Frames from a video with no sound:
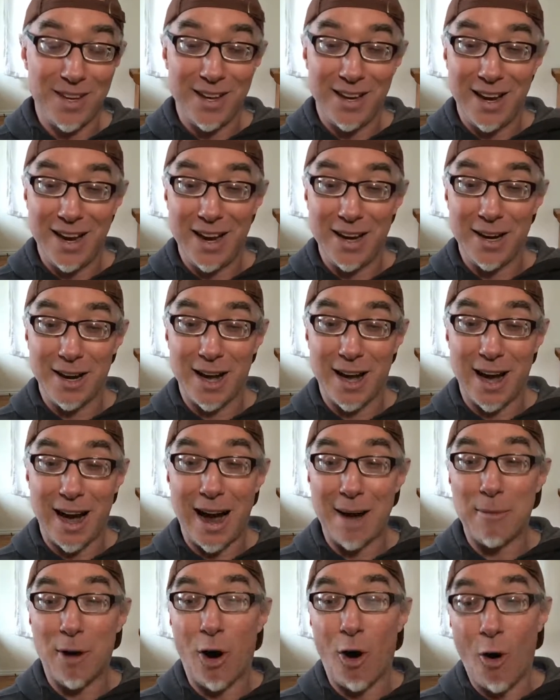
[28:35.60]
And
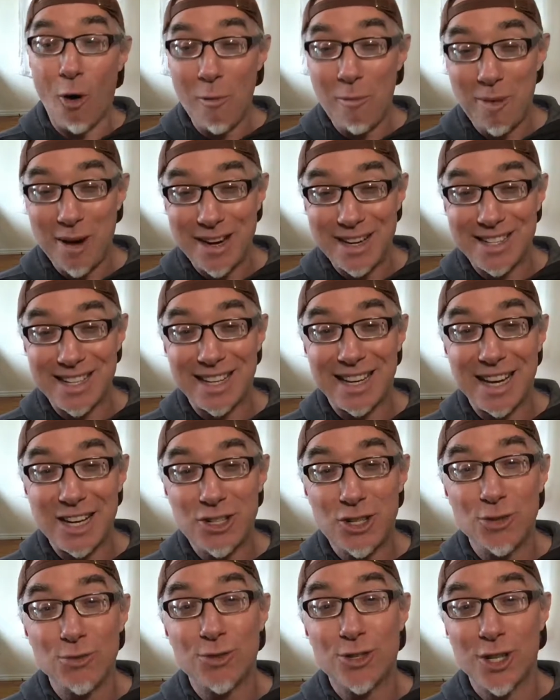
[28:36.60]
I'm hoping to
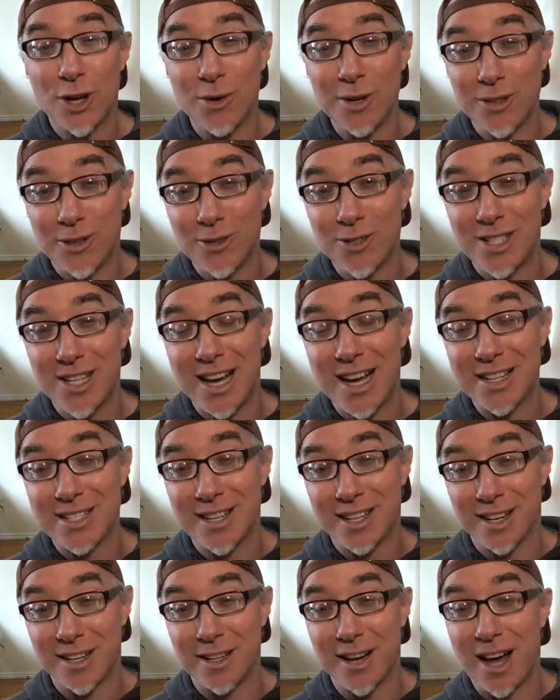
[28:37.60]
get you so
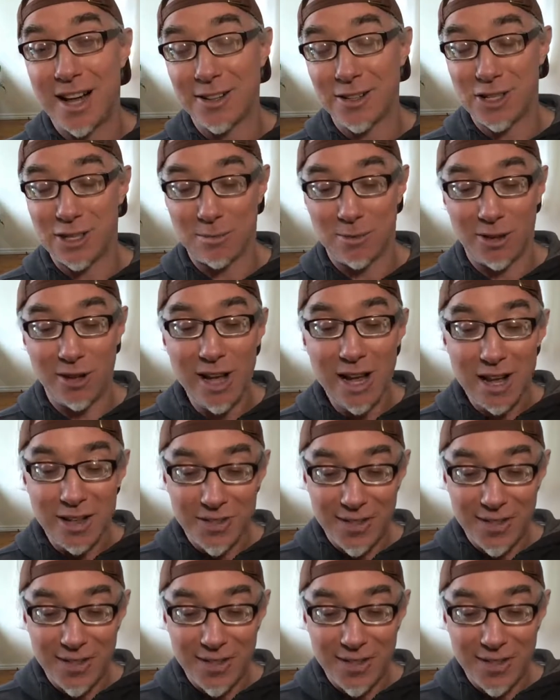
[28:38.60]
enthusiastic and knowledgeable